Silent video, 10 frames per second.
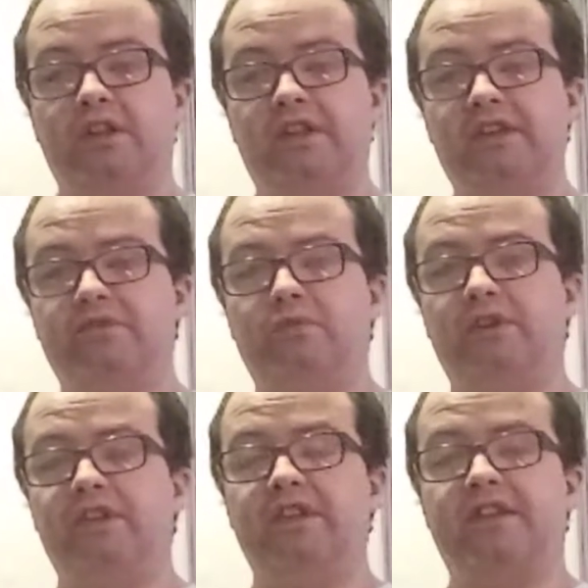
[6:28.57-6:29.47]
That was
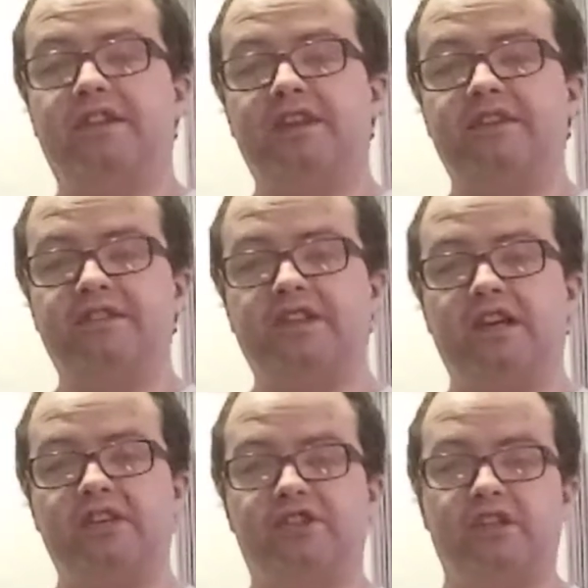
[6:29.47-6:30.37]
one of the things that
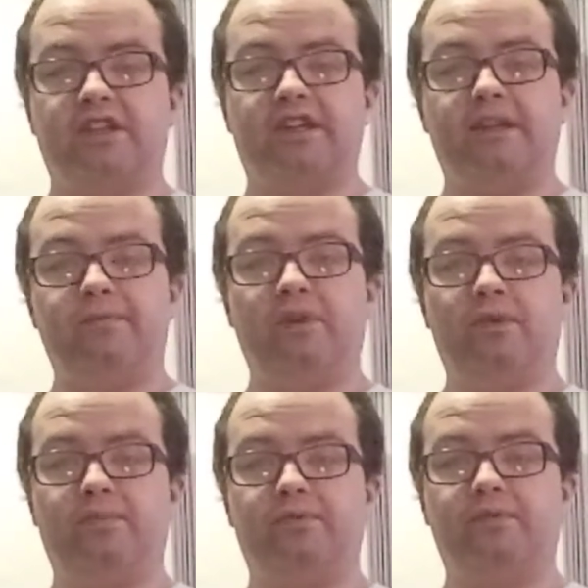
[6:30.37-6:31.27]
actually came
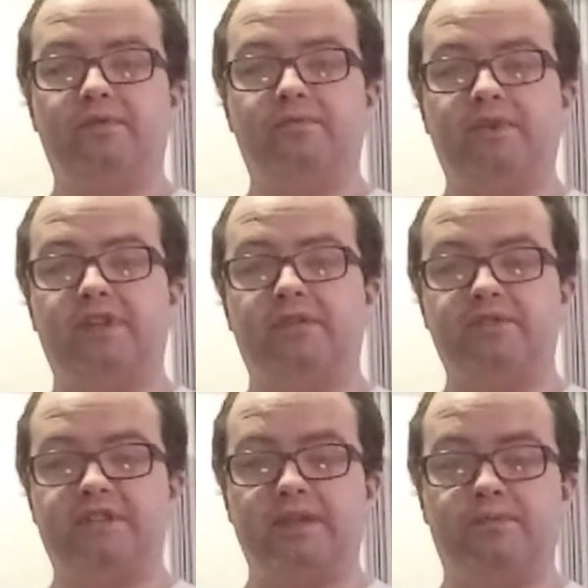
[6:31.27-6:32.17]
up when I
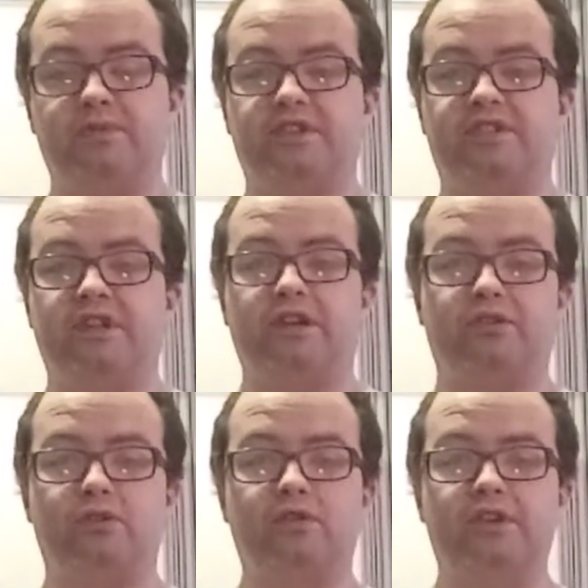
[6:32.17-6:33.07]
was able to start
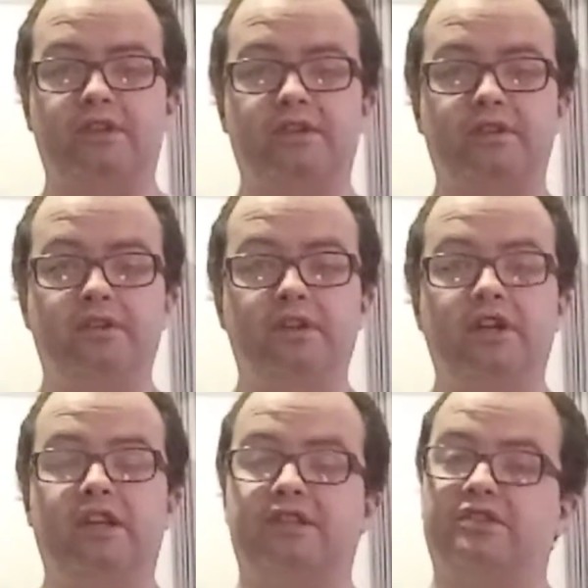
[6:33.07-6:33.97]
talking.
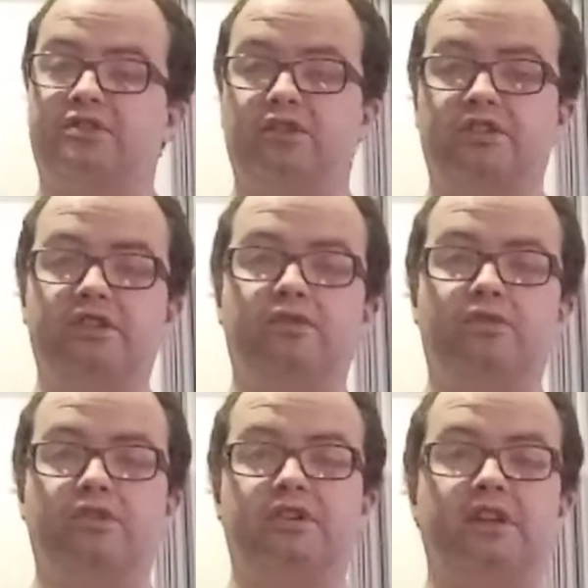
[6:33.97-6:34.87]
And I started
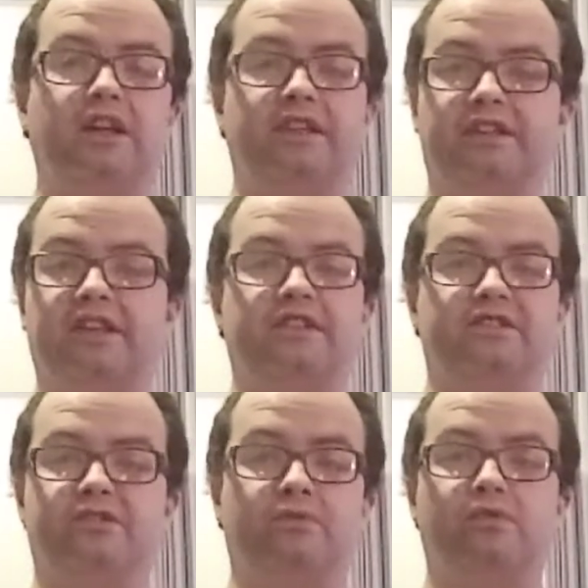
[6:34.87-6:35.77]
talking, and I didn't
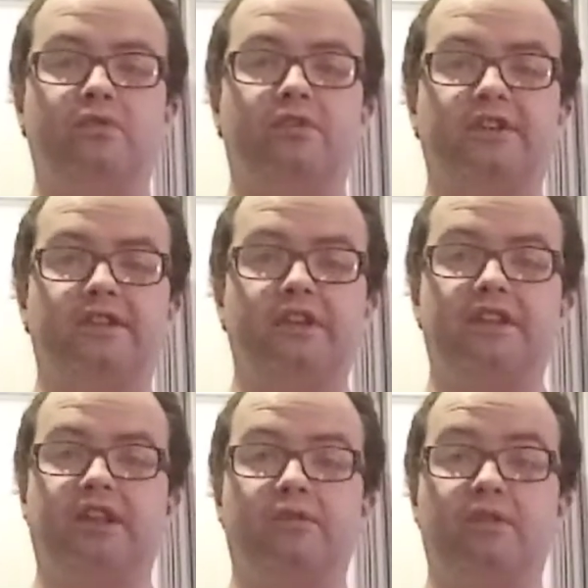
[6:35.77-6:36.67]
stop talking
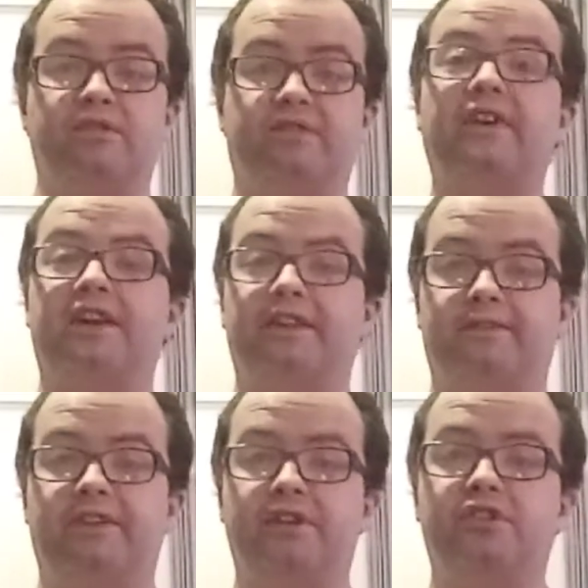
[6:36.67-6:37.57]
until I was fucking
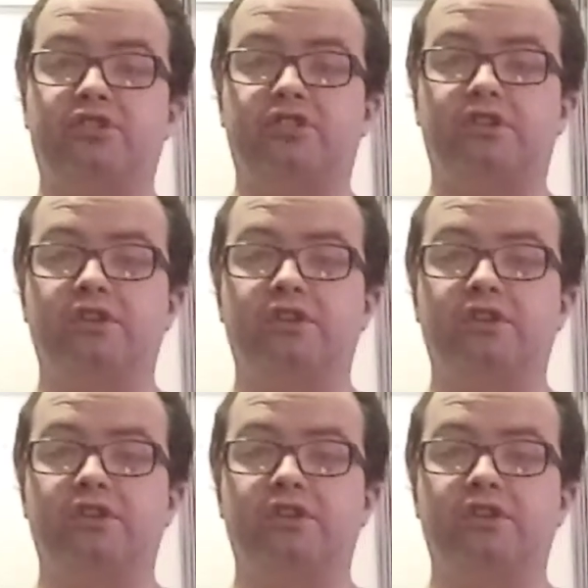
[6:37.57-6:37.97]
finished.